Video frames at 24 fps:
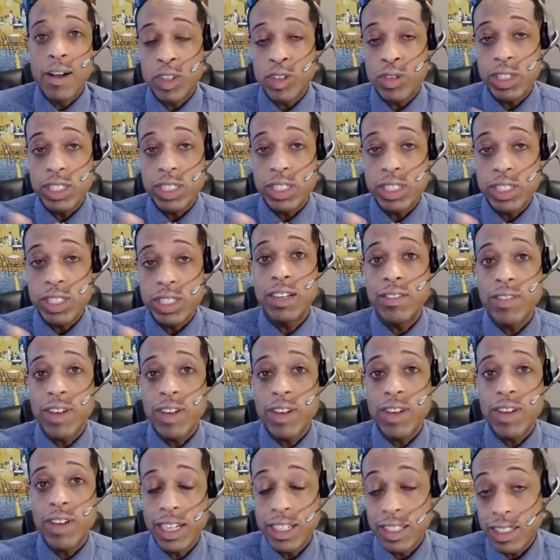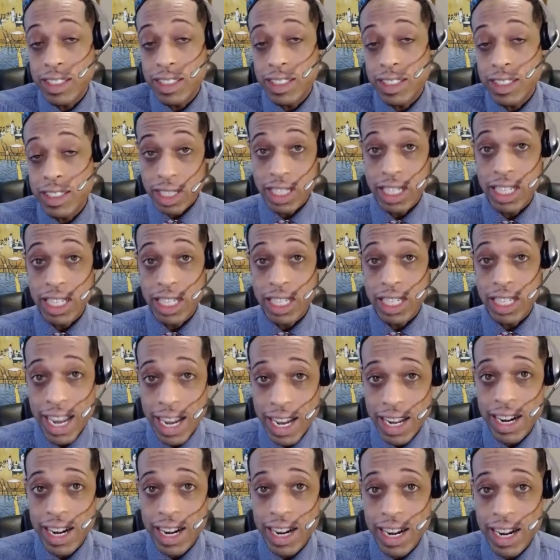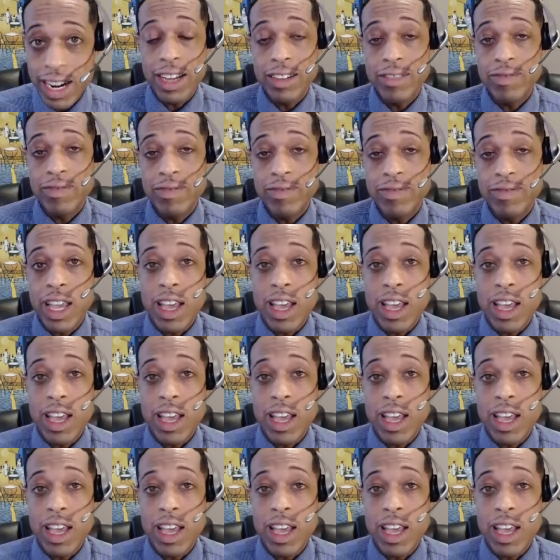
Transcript: Christina and I